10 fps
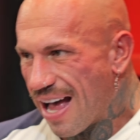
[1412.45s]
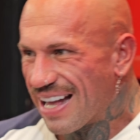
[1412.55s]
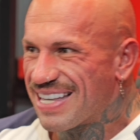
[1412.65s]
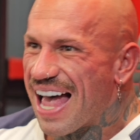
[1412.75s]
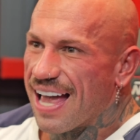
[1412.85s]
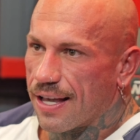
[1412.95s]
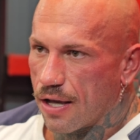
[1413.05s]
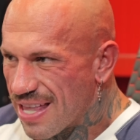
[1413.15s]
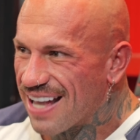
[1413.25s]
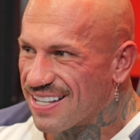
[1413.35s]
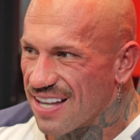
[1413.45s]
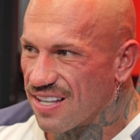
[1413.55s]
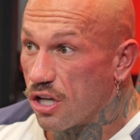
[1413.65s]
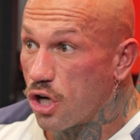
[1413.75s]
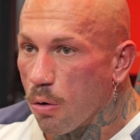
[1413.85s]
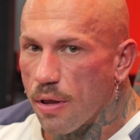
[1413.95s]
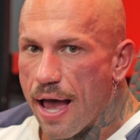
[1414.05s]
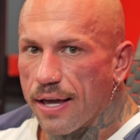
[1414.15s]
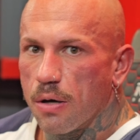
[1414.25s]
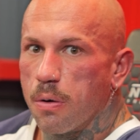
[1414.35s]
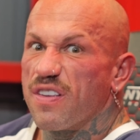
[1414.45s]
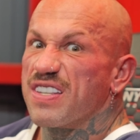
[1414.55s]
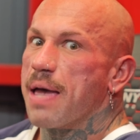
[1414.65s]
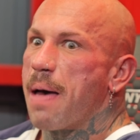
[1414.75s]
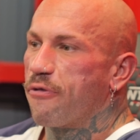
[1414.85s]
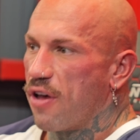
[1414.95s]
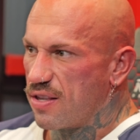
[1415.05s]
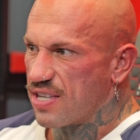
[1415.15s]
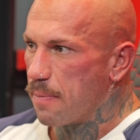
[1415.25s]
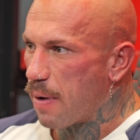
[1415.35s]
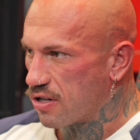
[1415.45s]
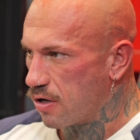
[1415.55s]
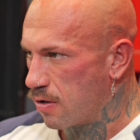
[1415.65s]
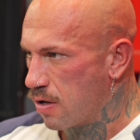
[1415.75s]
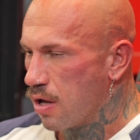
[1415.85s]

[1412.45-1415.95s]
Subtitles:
Attack the exercise that you don't like with the same effort and the same passion.